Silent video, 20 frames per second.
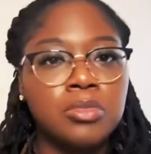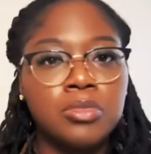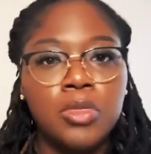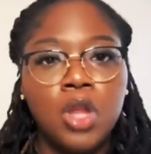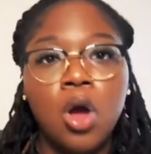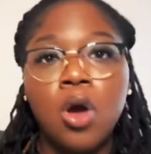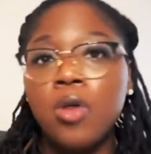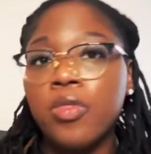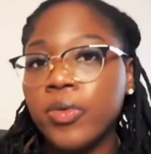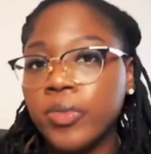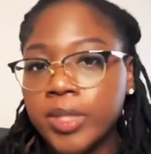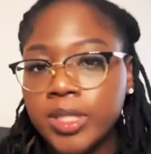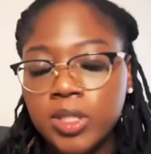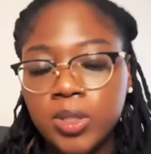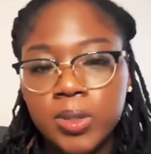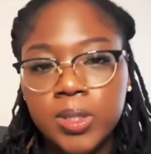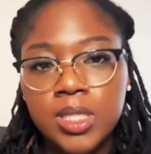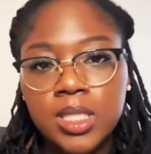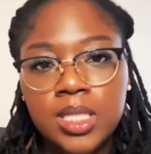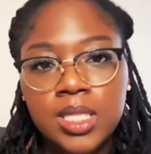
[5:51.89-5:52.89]
all the
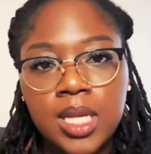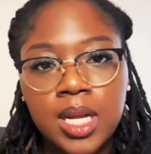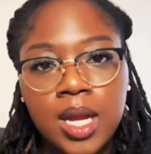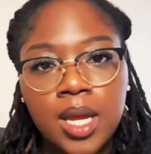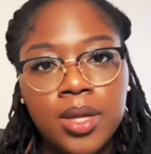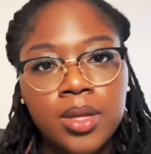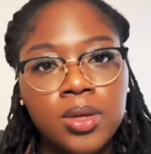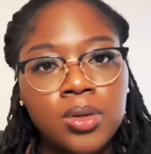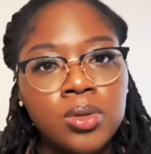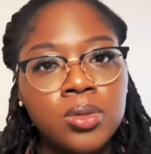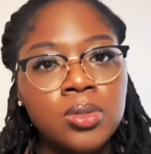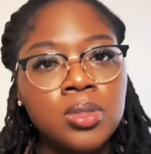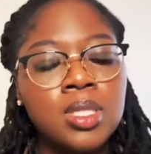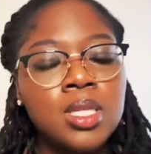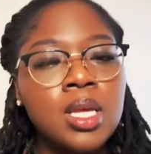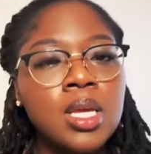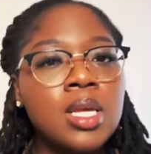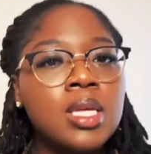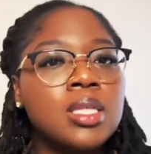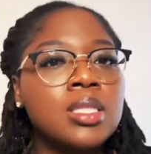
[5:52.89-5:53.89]
resources that I use
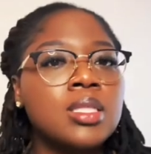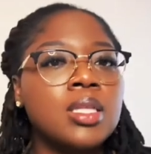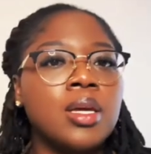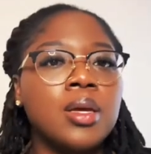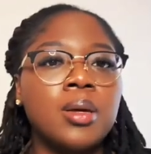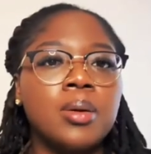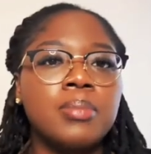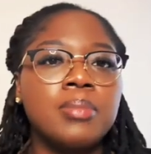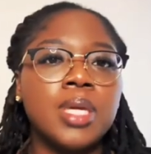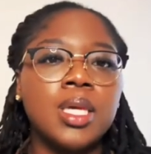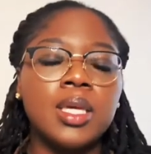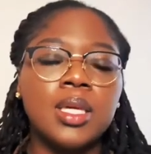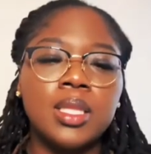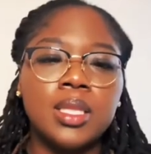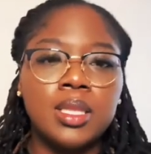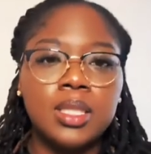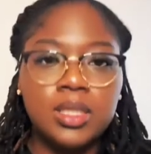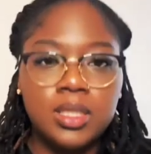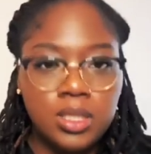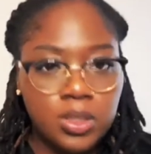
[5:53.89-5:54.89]
to help me in
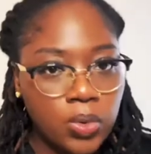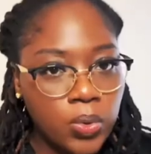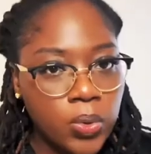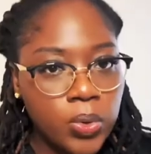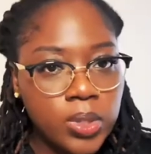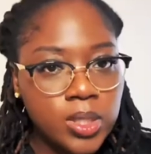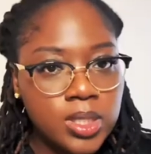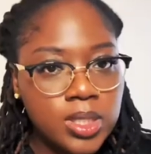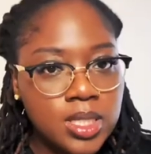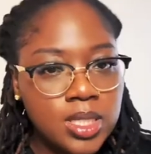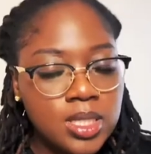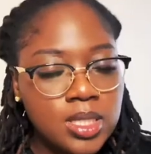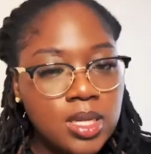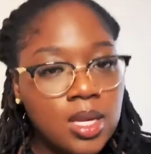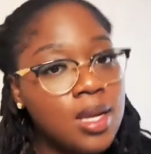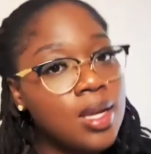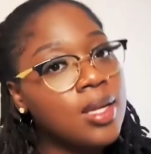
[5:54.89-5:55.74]
this course.